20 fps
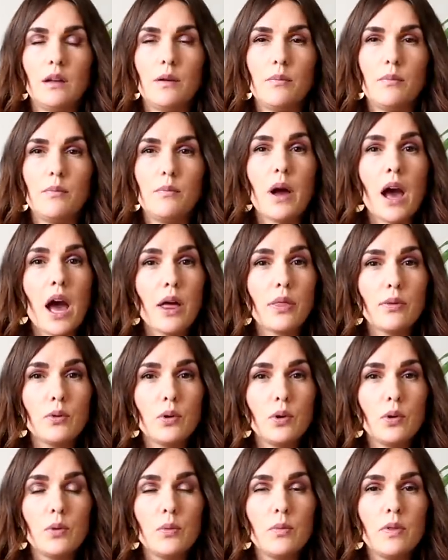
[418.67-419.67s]
the
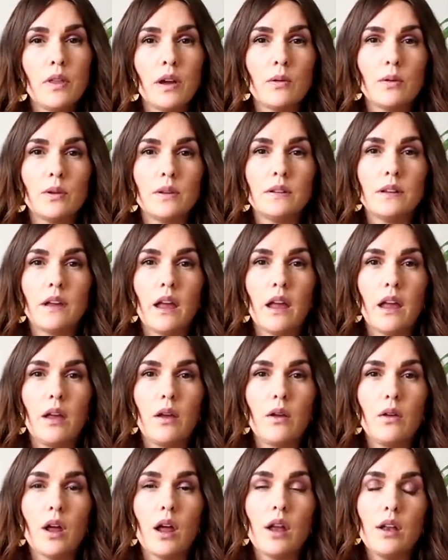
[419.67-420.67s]
bathroom, there was
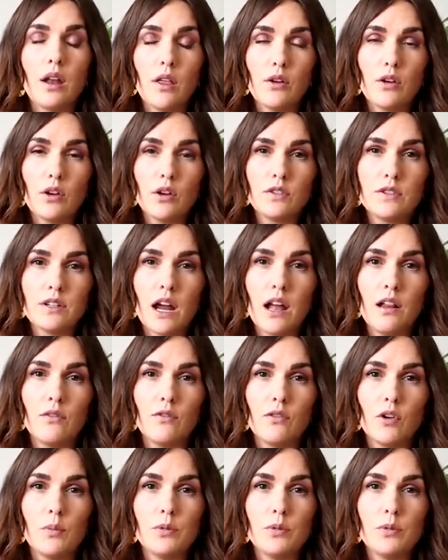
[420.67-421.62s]
a another style of